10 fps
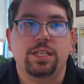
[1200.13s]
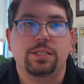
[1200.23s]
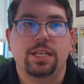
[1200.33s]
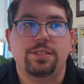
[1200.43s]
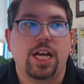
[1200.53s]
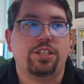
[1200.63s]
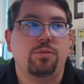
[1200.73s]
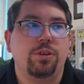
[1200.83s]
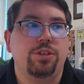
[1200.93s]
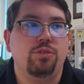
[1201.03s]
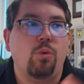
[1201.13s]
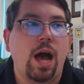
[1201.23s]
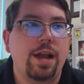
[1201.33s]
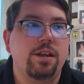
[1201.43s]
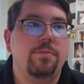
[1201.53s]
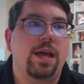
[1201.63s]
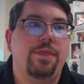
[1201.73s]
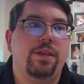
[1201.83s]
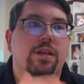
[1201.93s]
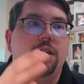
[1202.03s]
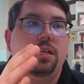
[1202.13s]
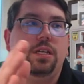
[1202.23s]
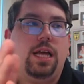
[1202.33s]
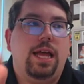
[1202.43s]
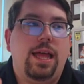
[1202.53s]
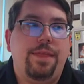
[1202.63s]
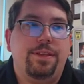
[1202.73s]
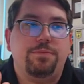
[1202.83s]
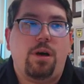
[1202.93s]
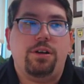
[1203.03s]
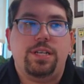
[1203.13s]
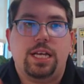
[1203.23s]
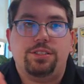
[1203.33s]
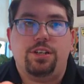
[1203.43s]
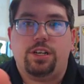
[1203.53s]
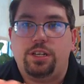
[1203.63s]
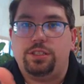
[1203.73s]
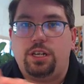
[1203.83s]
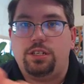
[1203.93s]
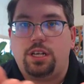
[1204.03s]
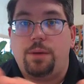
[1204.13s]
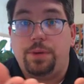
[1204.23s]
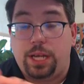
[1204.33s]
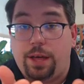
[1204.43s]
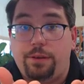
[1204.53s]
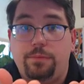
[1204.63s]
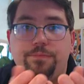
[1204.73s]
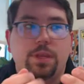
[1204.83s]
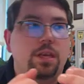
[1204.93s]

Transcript: the, the section where the duodenum and the and the small intestine are going to start to come together.